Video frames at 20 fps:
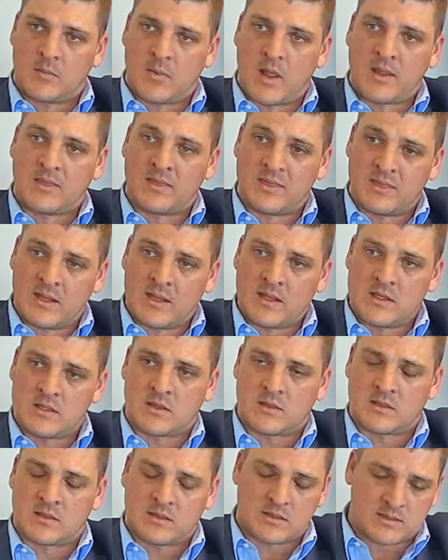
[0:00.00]
And
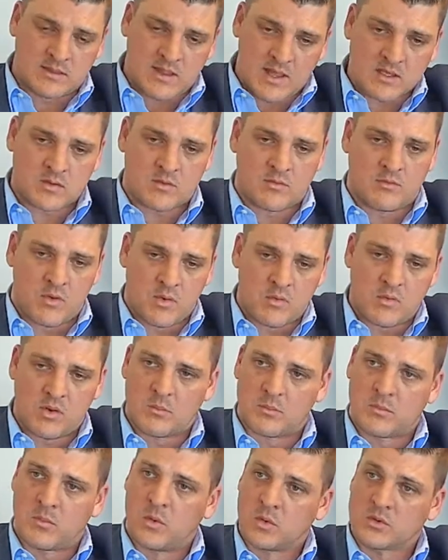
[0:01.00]
that's very
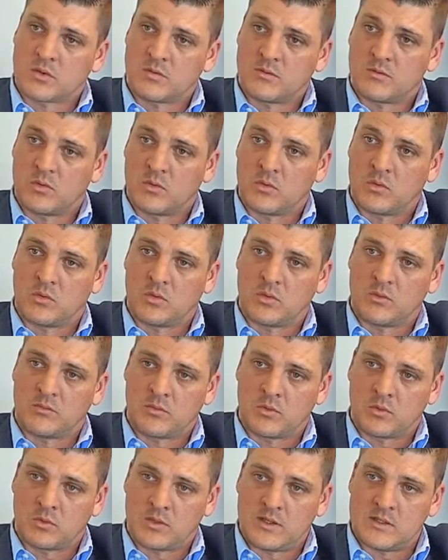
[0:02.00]
important
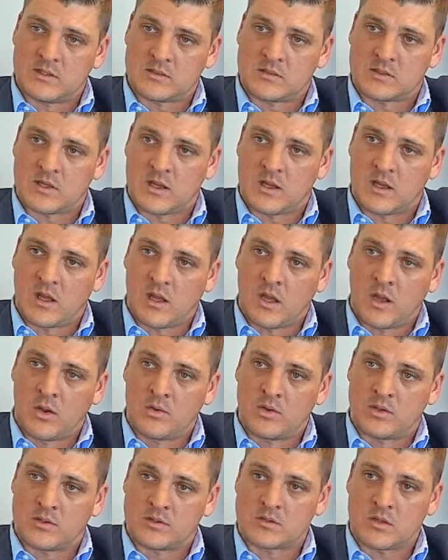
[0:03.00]
for these
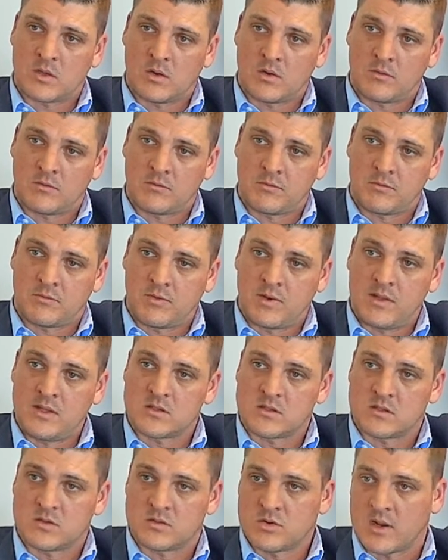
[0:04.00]
owners of fleets
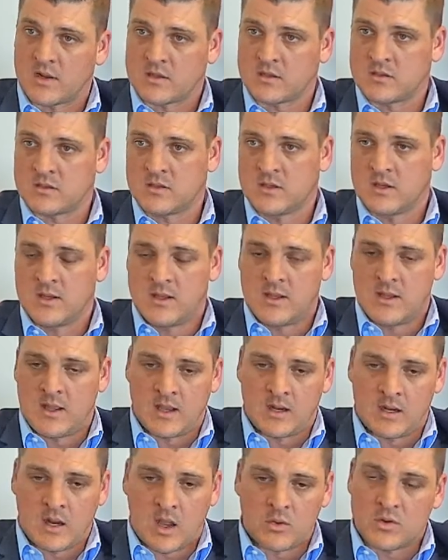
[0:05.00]
and trucks
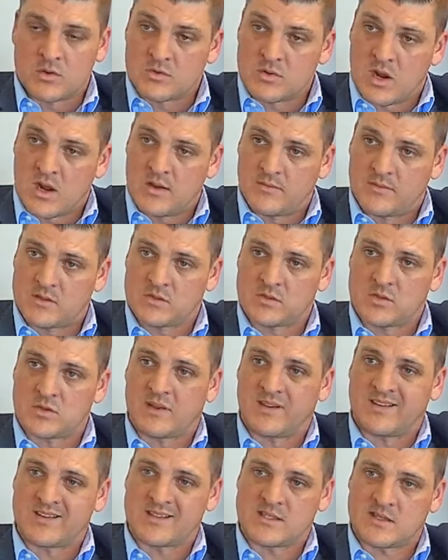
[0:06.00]
and owner drivers to
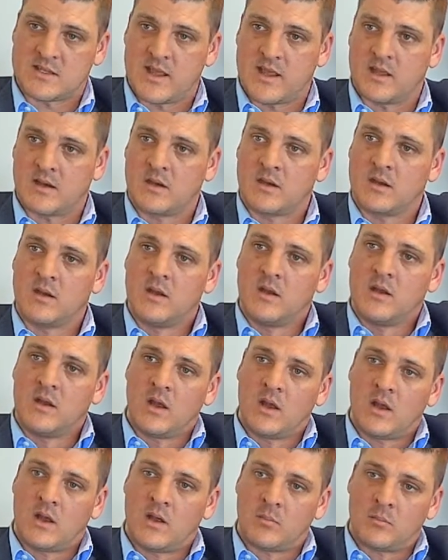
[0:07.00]
understand
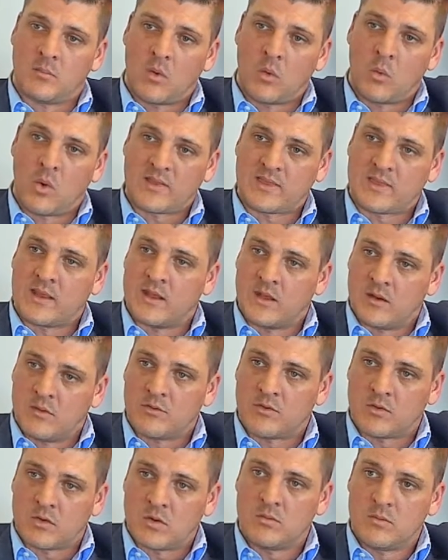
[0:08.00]
what they're in
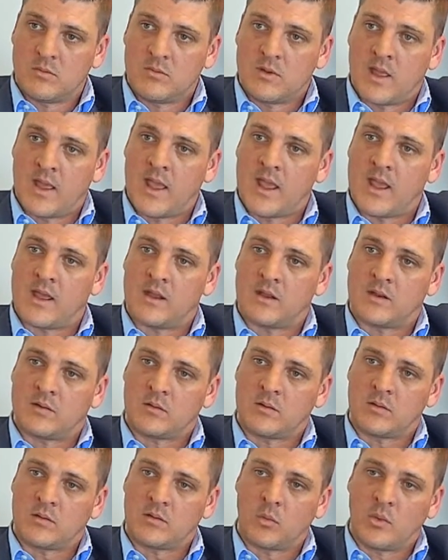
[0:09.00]
for. And
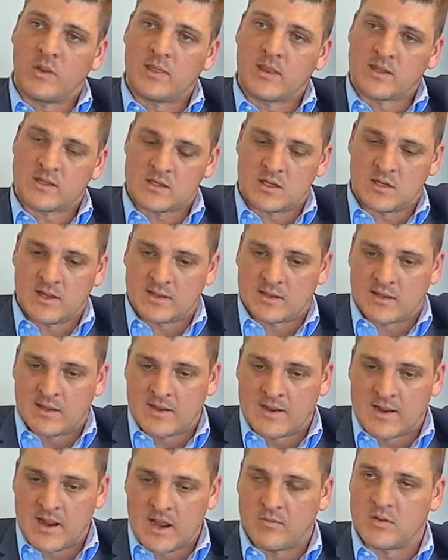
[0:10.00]
when they're selecting
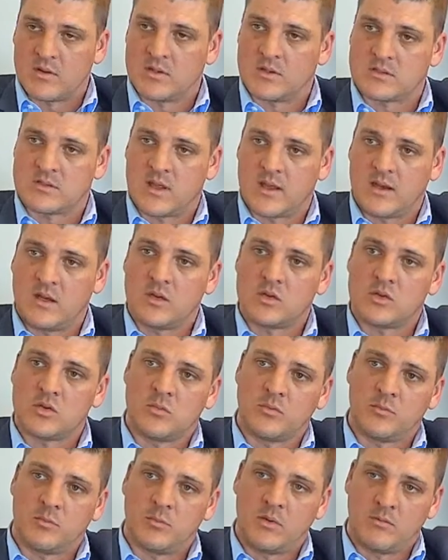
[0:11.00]
covers, they need to
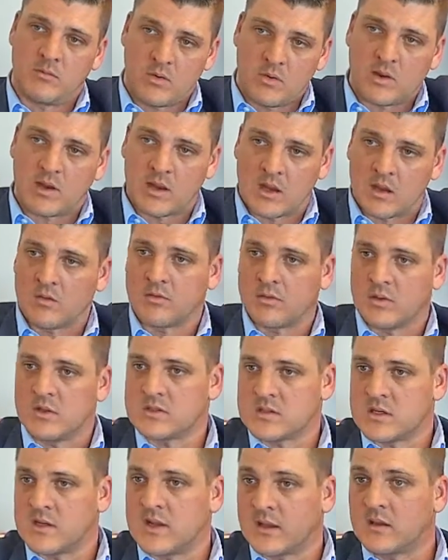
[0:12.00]
be very careful in
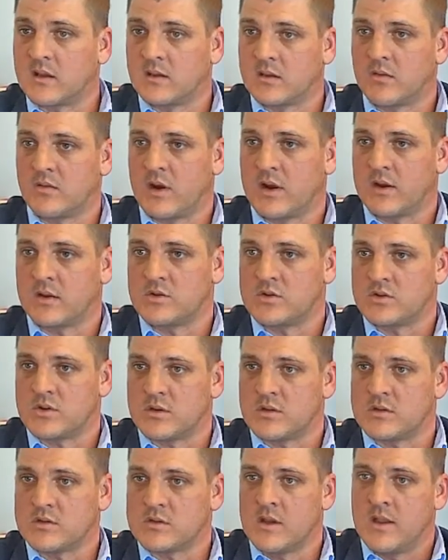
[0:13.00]
selecting the right
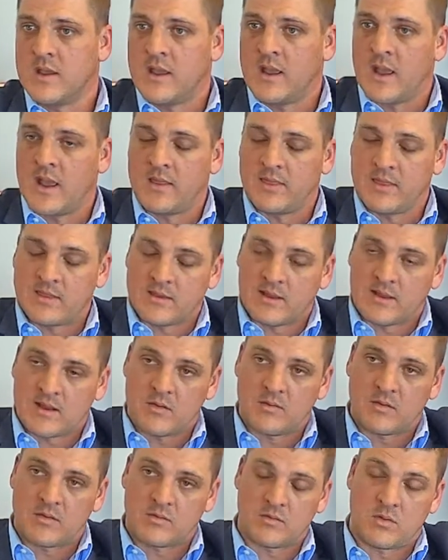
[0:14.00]
insurance and that they're
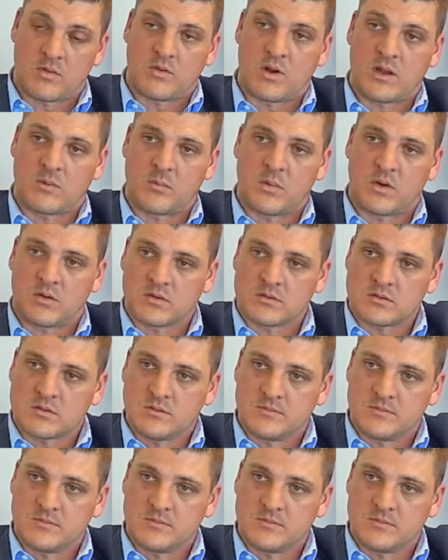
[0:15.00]
covered for the right perils.